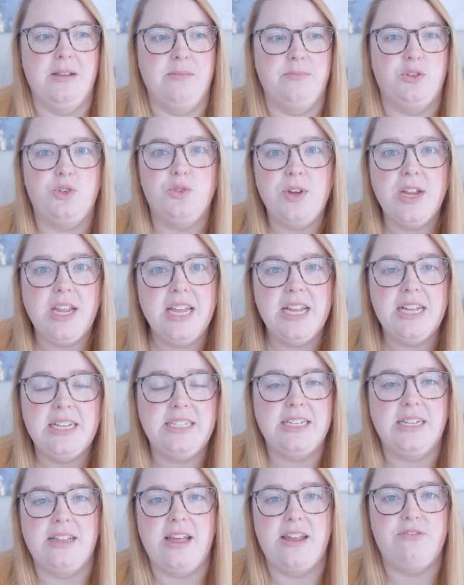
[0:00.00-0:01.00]
trinkets,
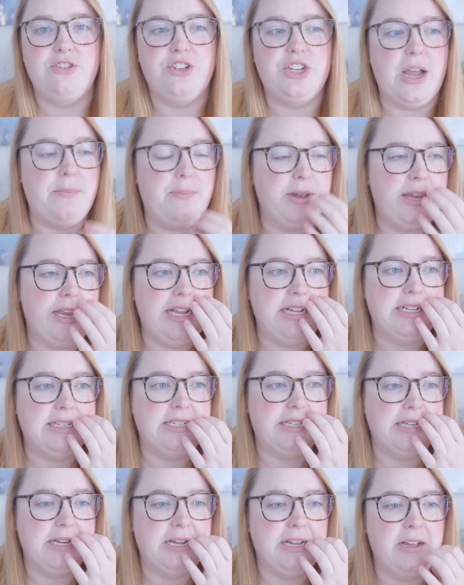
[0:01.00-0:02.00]
a lot of Japanese